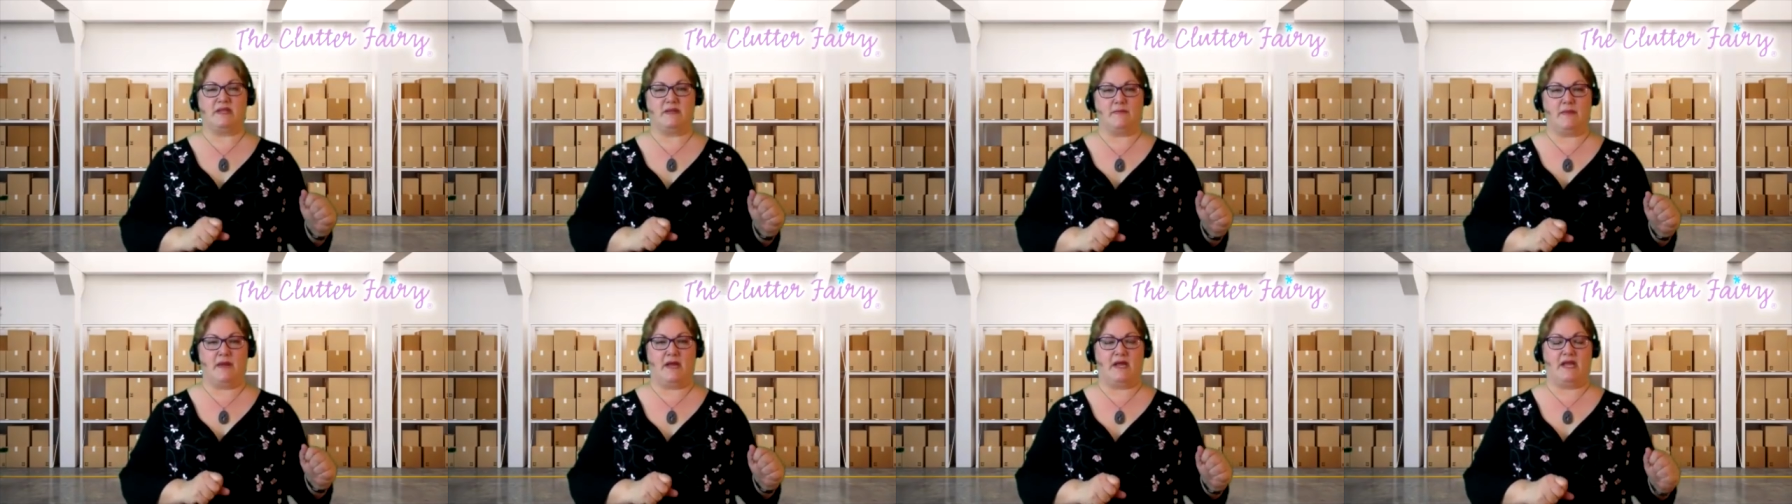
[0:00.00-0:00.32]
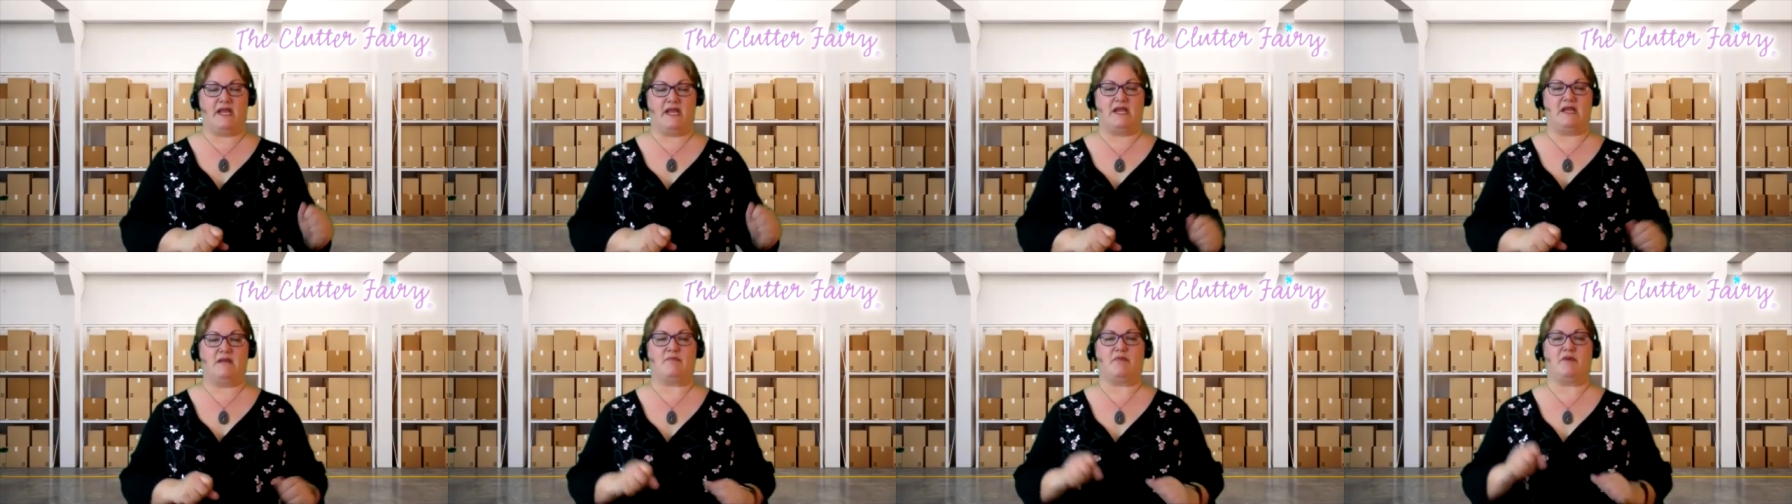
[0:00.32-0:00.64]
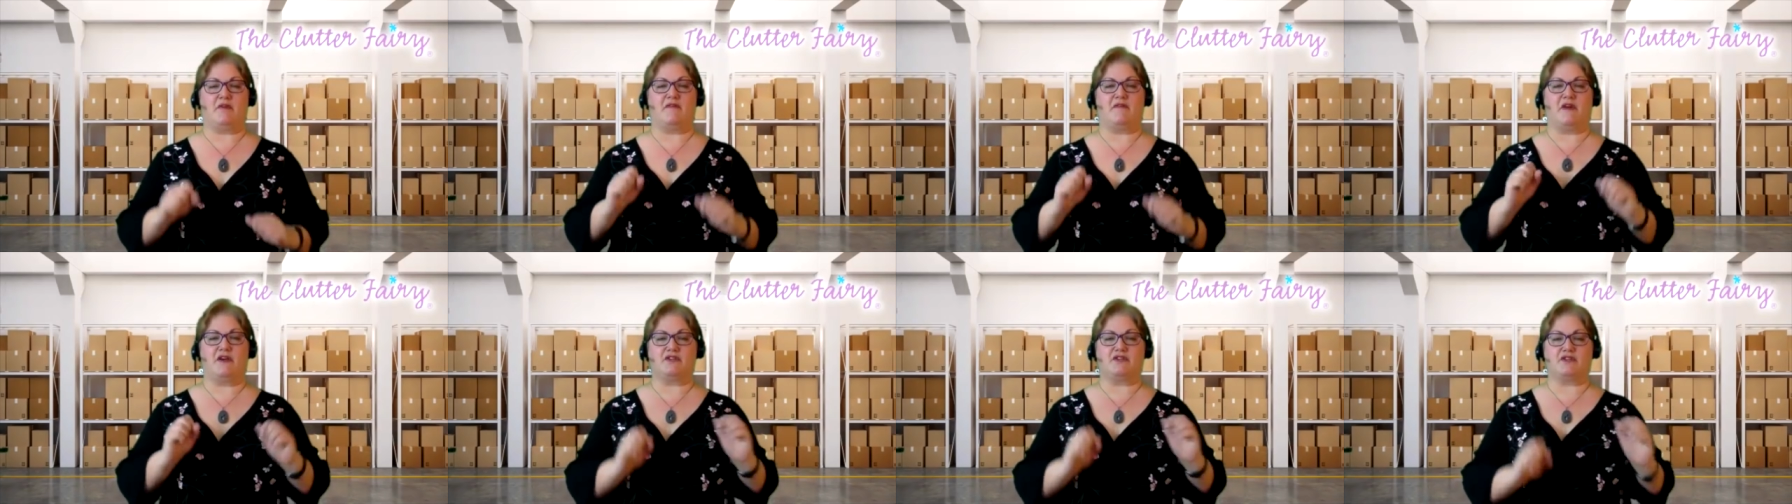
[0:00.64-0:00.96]
the money,
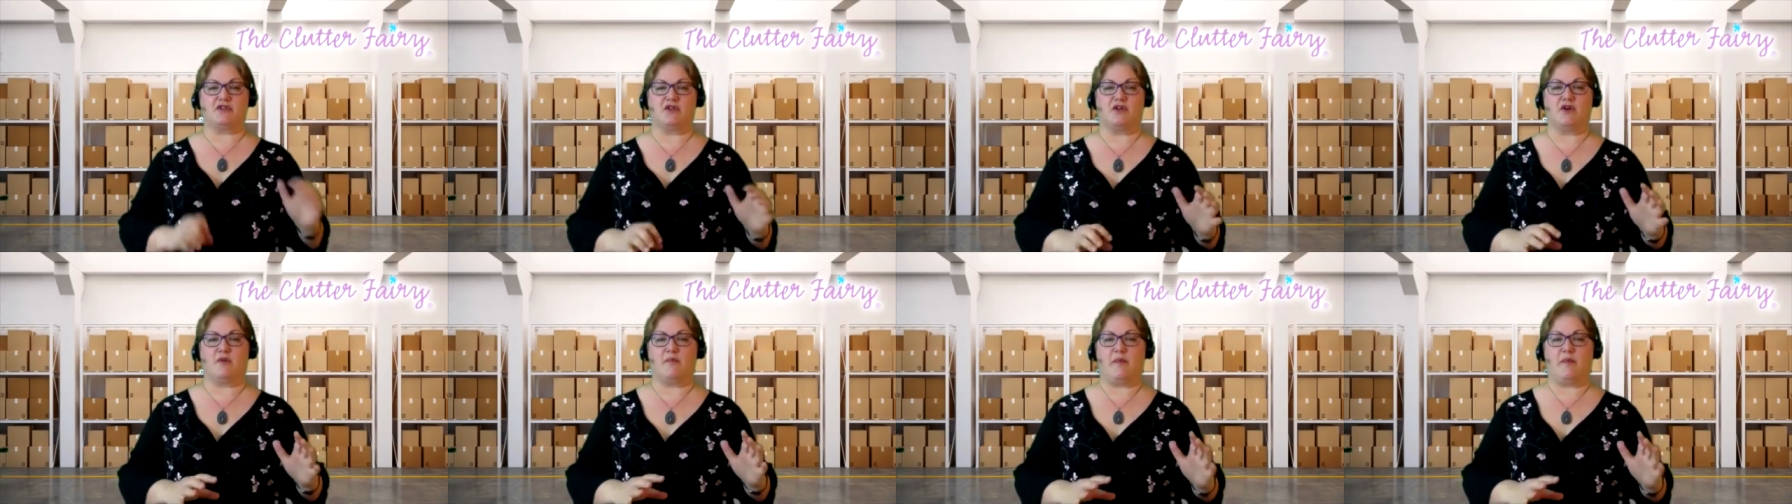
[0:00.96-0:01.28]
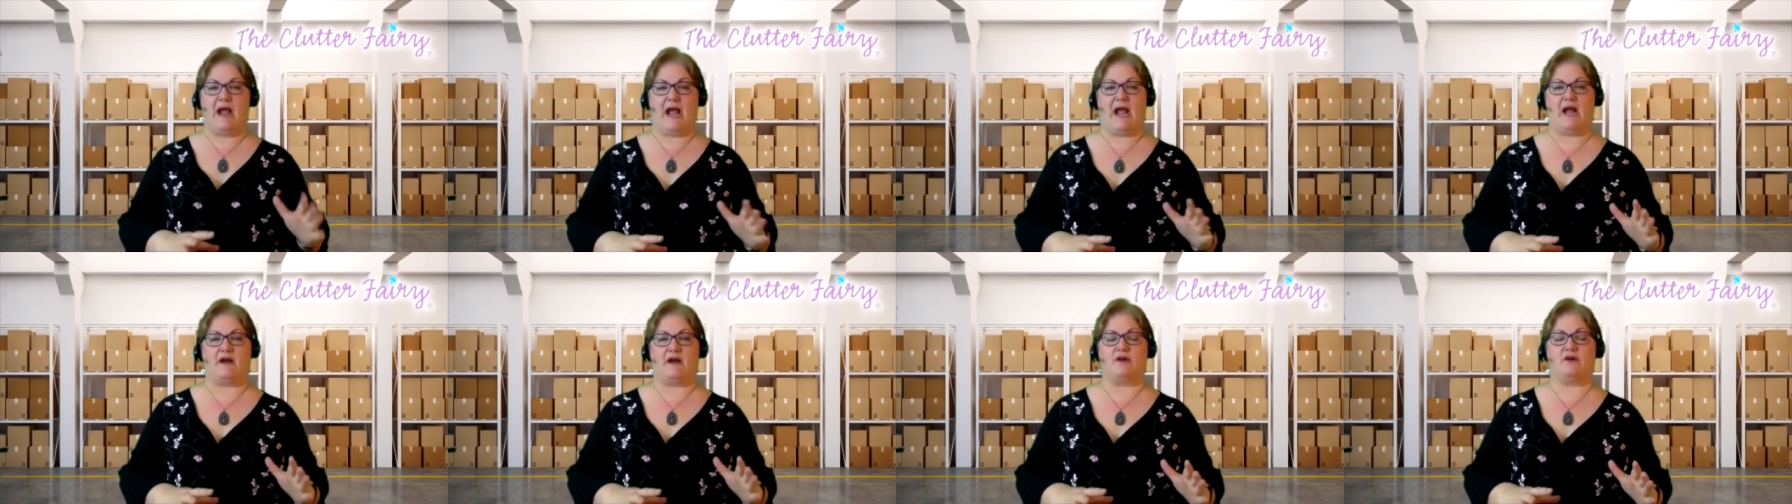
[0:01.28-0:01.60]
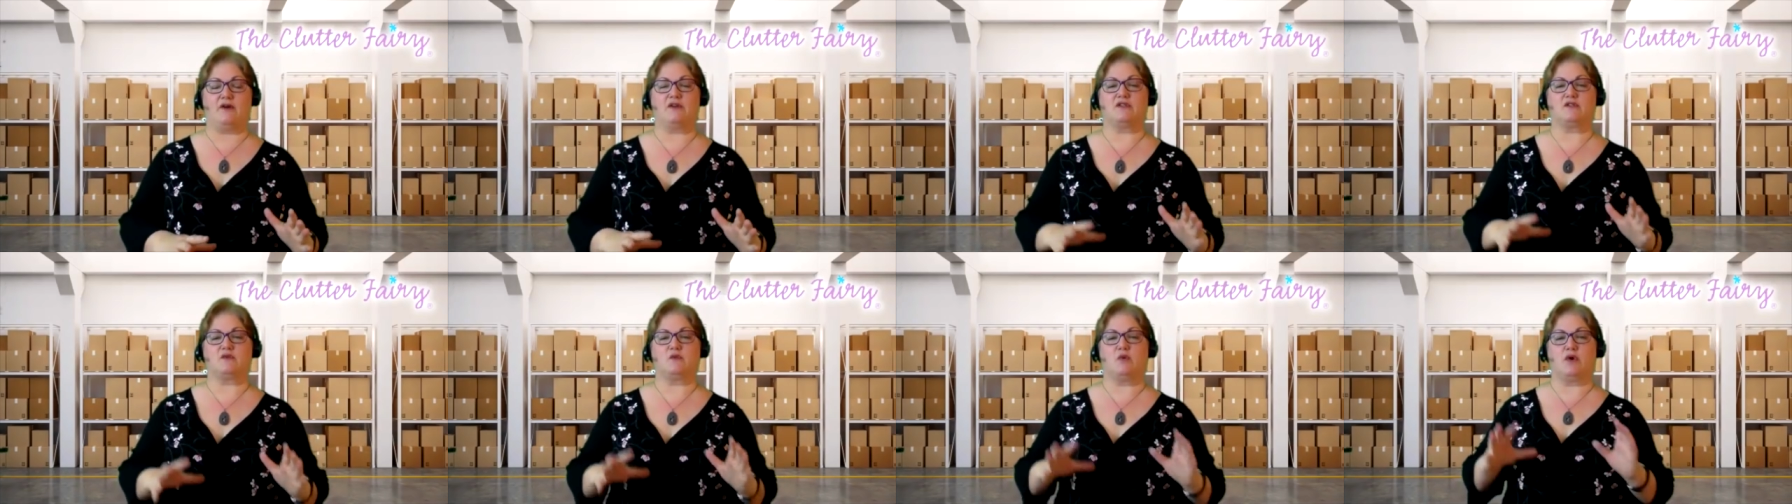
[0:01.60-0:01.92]
professional
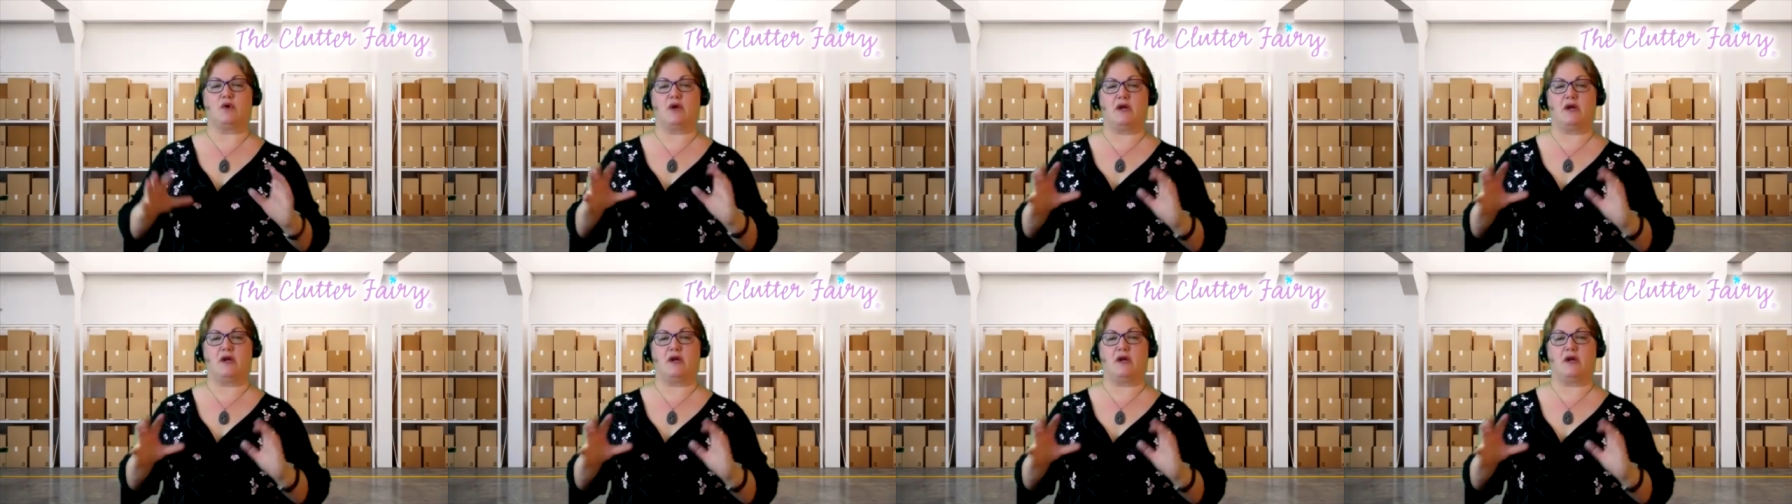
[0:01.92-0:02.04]
packers